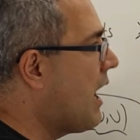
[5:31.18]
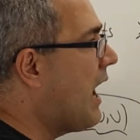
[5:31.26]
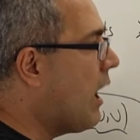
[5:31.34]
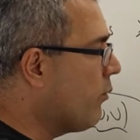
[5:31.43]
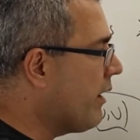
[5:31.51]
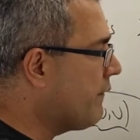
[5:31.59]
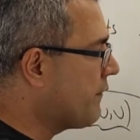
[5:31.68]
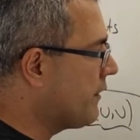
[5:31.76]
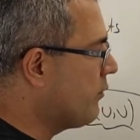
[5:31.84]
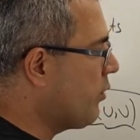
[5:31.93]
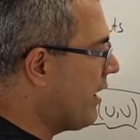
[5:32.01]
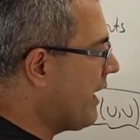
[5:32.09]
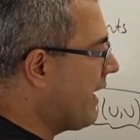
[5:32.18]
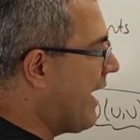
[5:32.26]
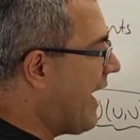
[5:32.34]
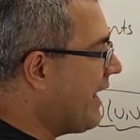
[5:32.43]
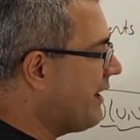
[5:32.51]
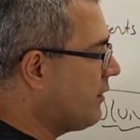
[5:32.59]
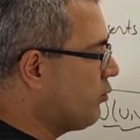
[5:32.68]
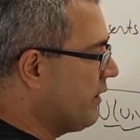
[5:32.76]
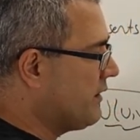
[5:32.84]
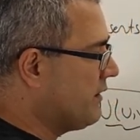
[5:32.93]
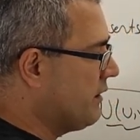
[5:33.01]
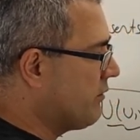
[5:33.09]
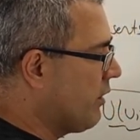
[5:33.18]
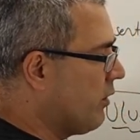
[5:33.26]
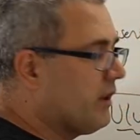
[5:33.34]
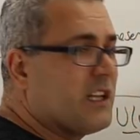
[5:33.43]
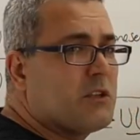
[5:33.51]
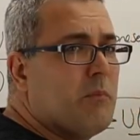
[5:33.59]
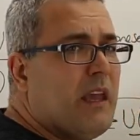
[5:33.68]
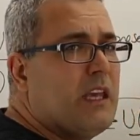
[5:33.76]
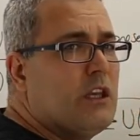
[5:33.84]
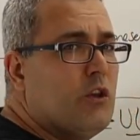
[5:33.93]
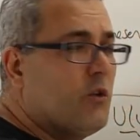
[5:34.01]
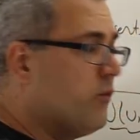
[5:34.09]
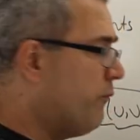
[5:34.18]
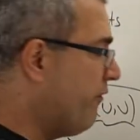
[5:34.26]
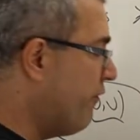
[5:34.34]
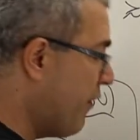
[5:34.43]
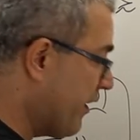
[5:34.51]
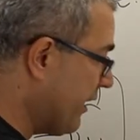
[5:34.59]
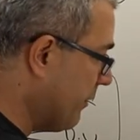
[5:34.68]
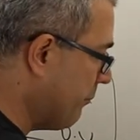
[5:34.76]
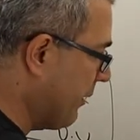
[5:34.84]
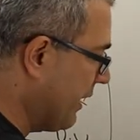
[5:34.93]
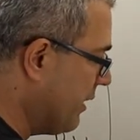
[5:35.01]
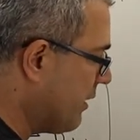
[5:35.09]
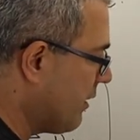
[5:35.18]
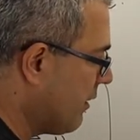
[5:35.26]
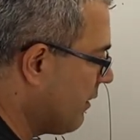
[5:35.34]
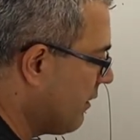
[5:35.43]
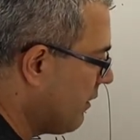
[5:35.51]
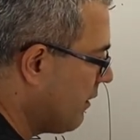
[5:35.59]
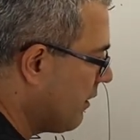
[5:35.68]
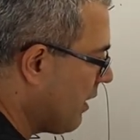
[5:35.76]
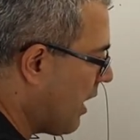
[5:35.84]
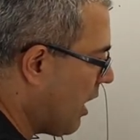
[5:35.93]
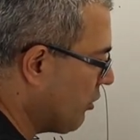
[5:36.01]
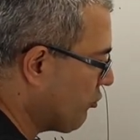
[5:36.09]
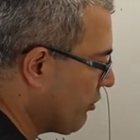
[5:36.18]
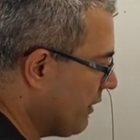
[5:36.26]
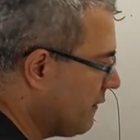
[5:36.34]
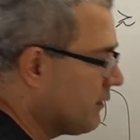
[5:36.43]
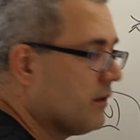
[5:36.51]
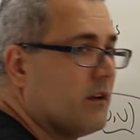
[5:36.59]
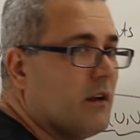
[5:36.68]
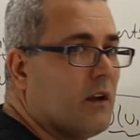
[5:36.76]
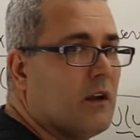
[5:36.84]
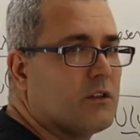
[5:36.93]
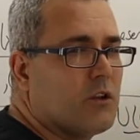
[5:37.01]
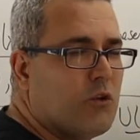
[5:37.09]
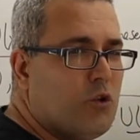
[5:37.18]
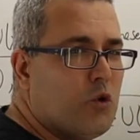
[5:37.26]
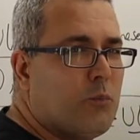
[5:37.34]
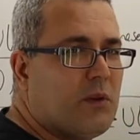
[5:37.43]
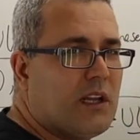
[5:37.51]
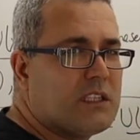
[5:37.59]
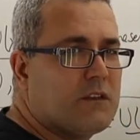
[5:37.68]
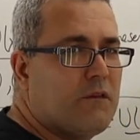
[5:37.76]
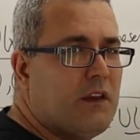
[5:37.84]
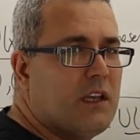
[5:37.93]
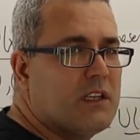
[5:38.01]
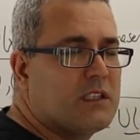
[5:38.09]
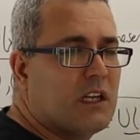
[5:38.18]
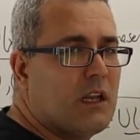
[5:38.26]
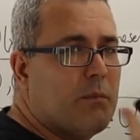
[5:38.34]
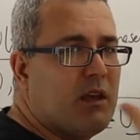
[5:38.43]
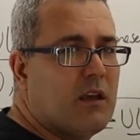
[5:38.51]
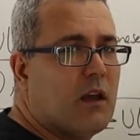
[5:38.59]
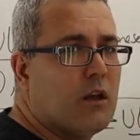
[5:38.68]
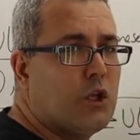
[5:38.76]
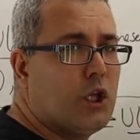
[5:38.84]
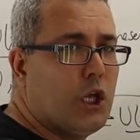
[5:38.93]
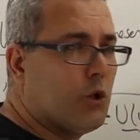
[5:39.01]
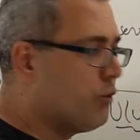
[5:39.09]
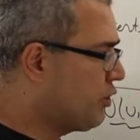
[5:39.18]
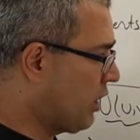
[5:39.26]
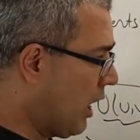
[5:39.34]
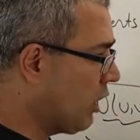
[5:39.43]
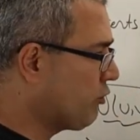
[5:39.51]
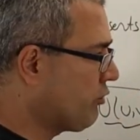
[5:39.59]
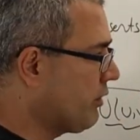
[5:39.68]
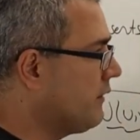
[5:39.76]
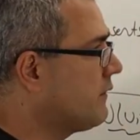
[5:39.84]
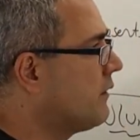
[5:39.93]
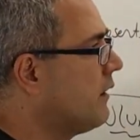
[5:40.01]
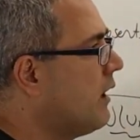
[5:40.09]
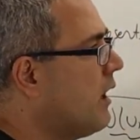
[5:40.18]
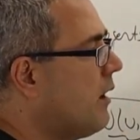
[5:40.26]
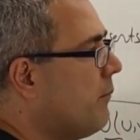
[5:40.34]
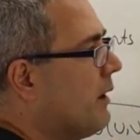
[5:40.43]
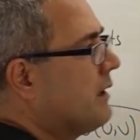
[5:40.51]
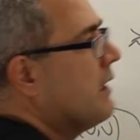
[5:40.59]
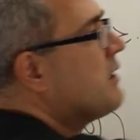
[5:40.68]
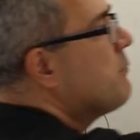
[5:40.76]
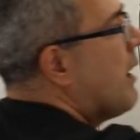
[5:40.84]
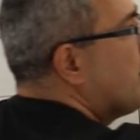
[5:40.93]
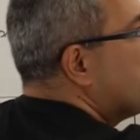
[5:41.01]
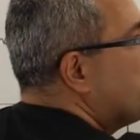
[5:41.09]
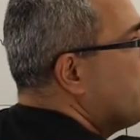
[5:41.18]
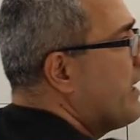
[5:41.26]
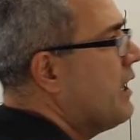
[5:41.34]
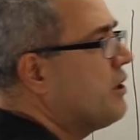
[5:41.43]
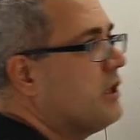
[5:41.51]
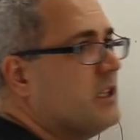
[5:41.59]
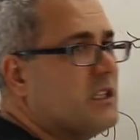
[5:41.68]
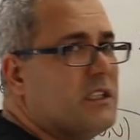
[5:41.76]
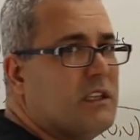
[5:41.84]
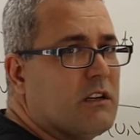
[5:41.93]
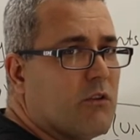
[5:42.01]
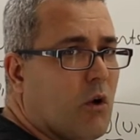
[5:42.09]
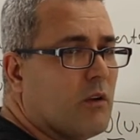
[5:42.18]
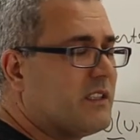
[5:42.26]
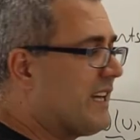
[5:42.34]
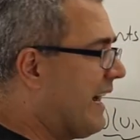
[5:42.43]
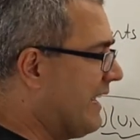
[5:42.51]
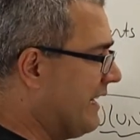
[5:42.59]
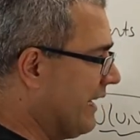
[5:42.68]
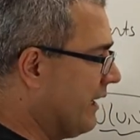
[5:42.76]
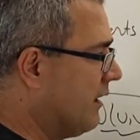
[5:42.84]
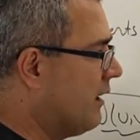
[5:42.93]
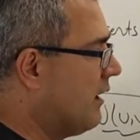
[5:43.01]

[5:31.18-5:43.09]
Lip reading: However, when I add it with zero, let's make u very big, 100. So u plus v is going to be huge, 100, but its multiplication is zero, tiny.